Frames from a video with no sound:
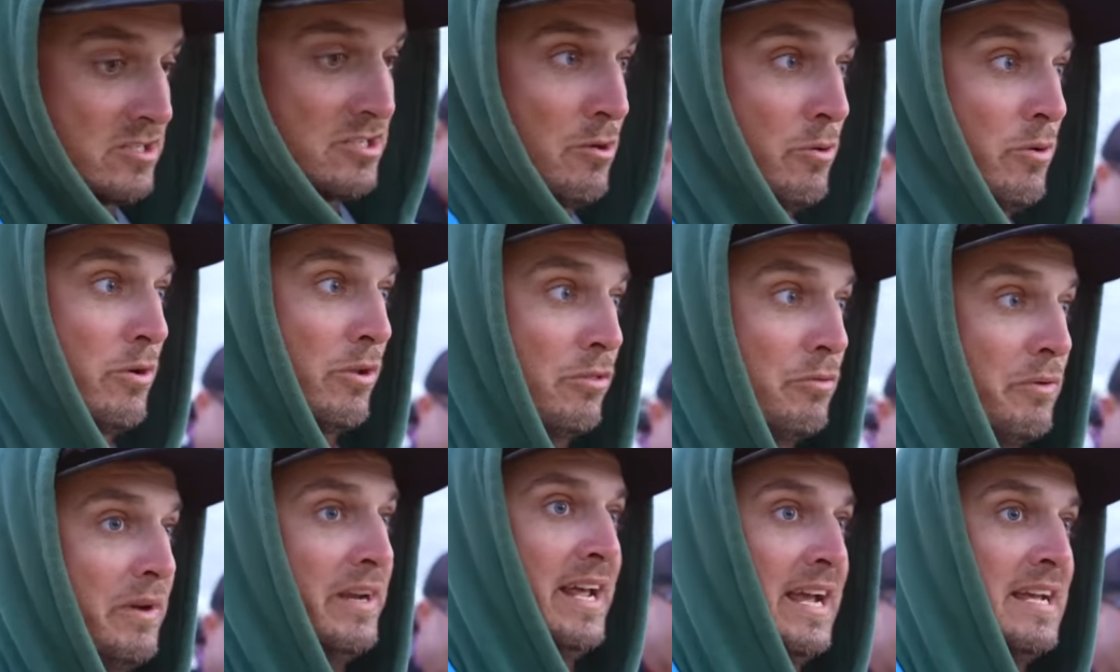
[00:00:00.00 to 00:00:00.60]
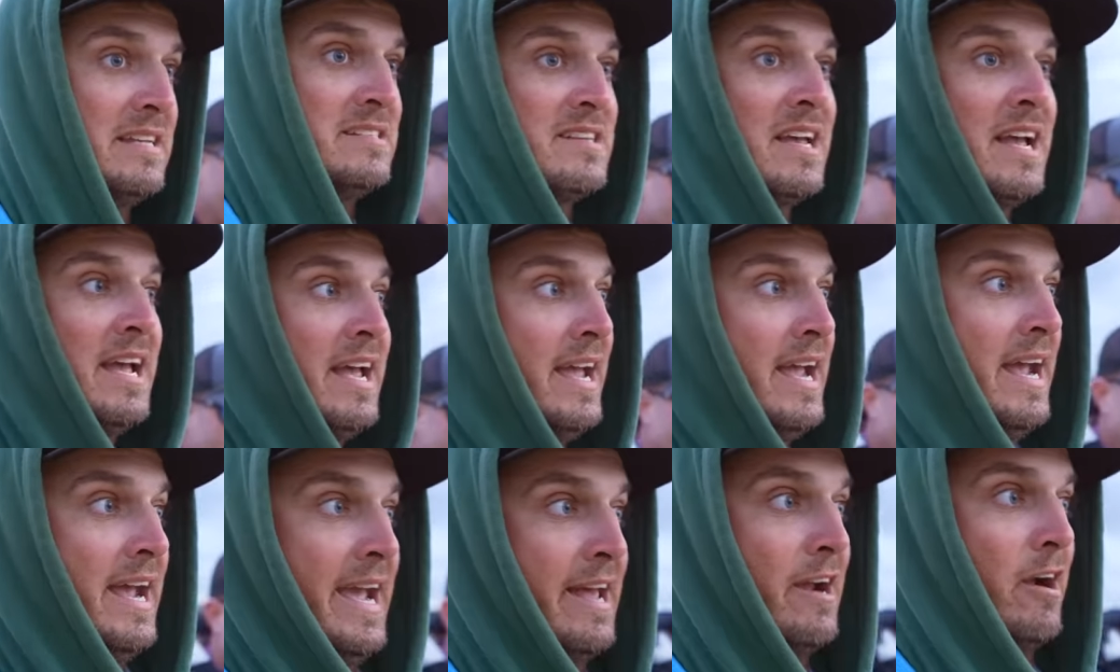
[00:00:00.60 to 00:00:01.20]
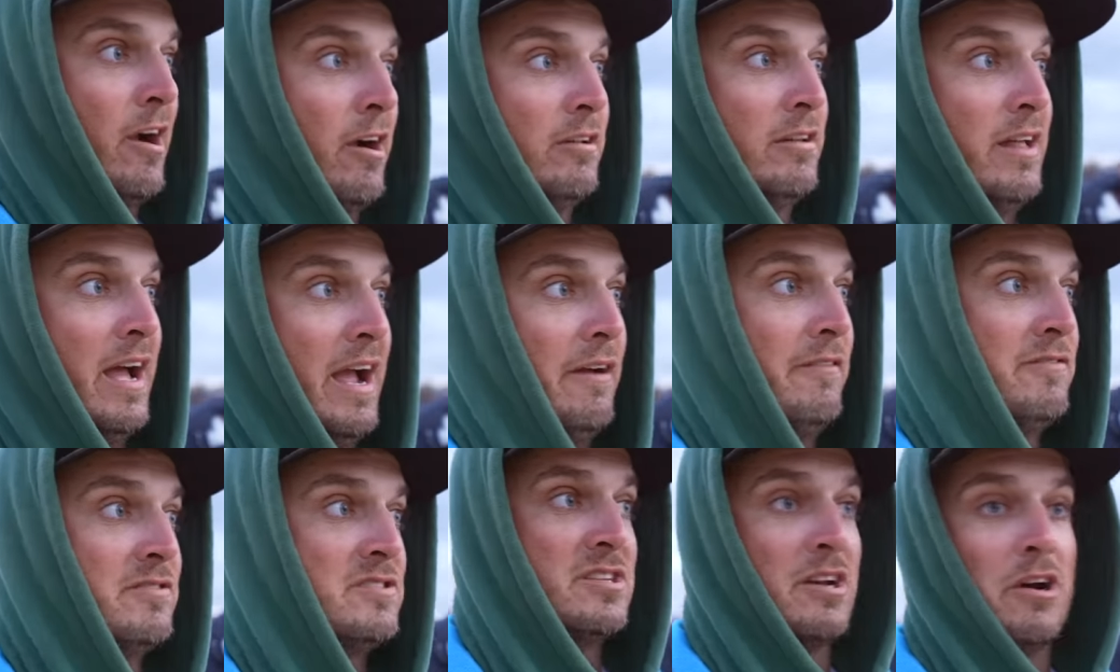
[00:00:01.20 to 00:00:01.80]
two or three days in our
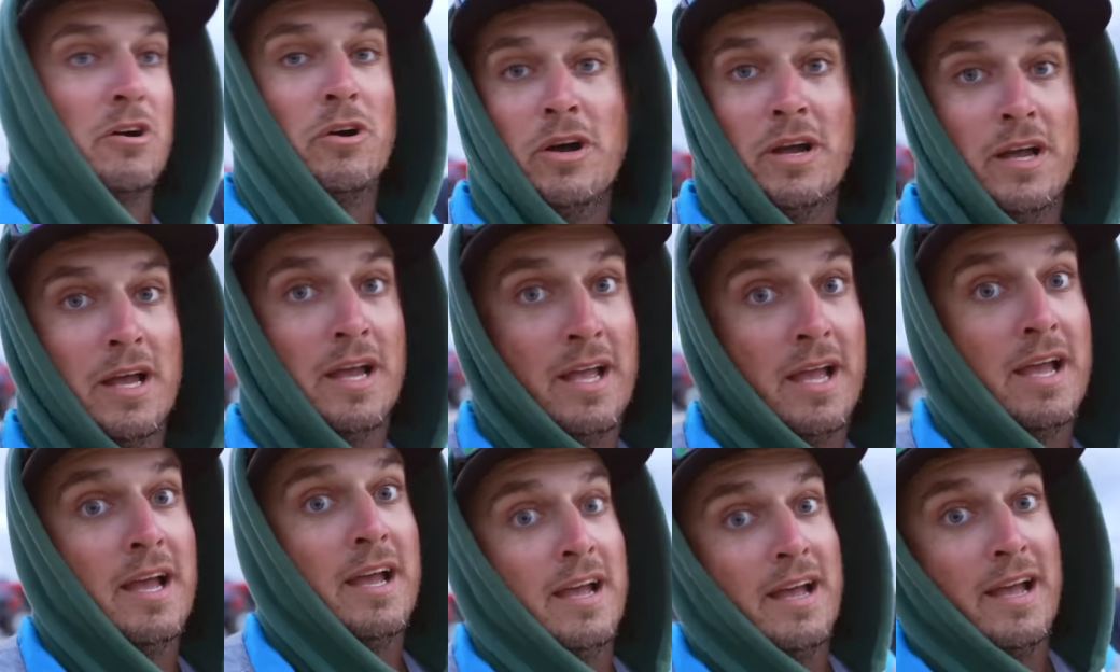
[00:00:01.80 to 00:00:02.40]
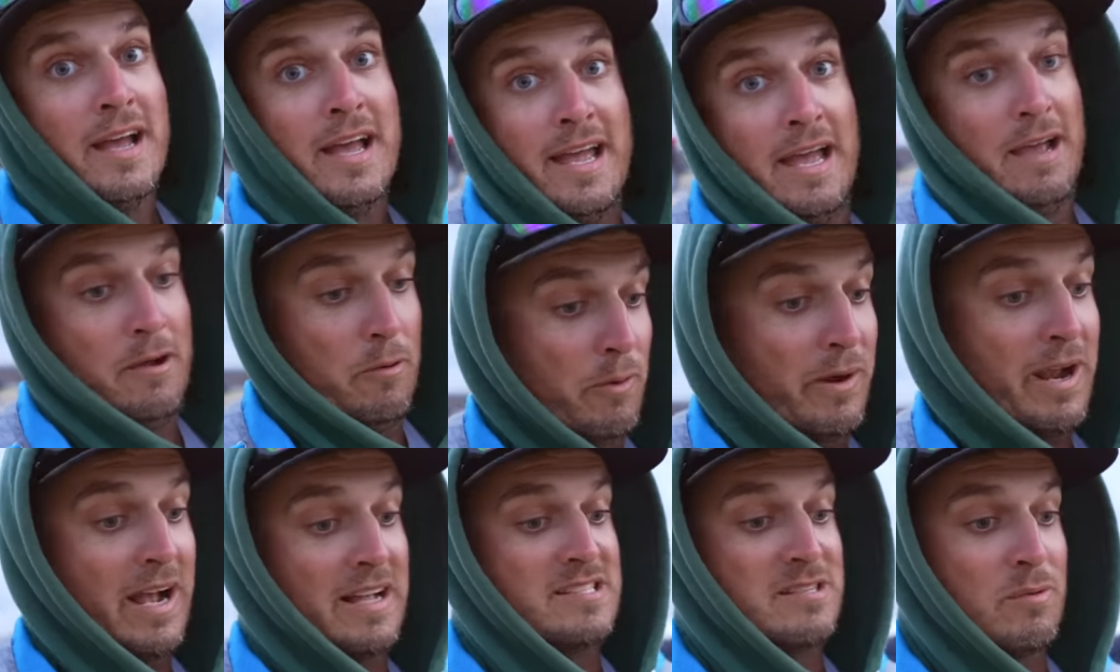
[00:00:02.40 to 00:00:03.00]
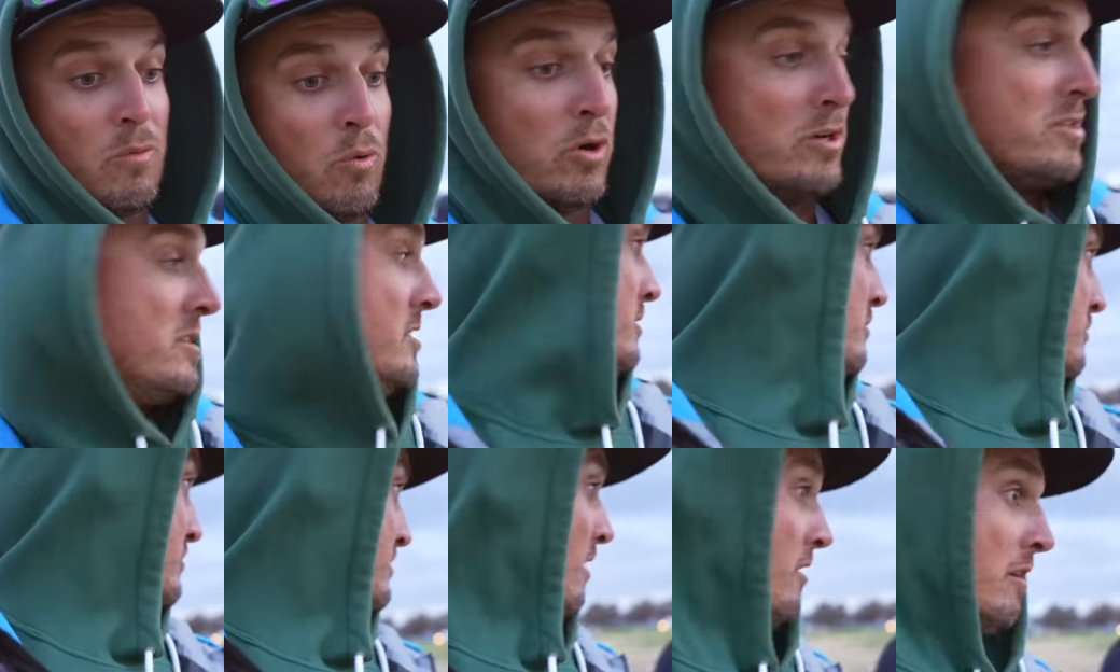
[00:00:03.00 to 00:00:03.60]
life. So we got some work to
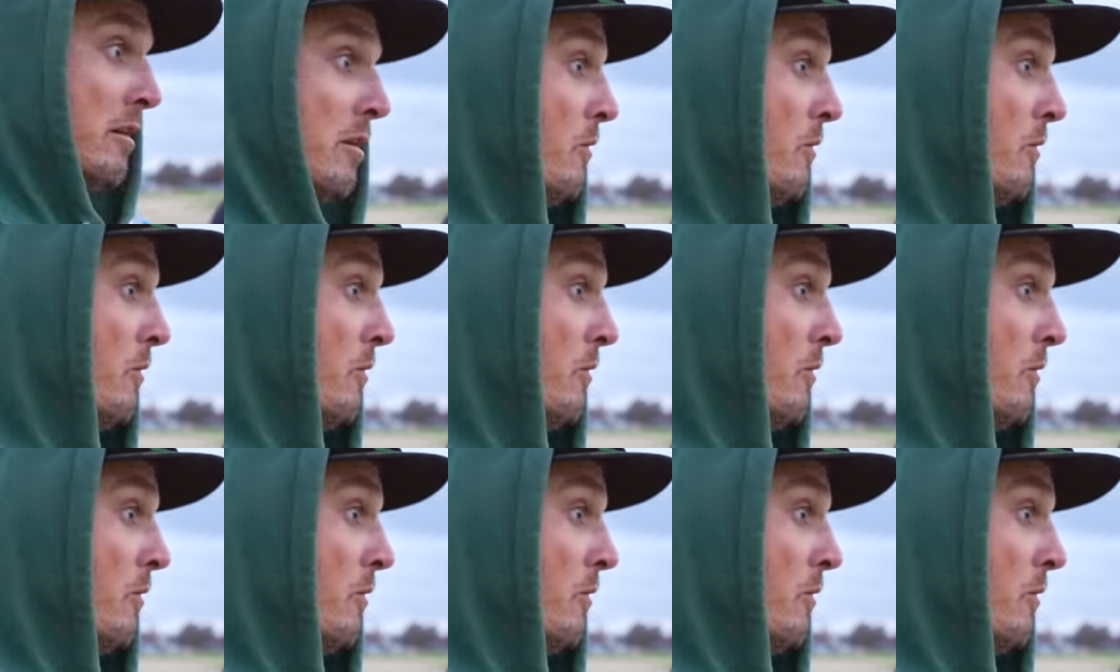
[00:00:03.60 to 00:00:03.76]
do. Zark,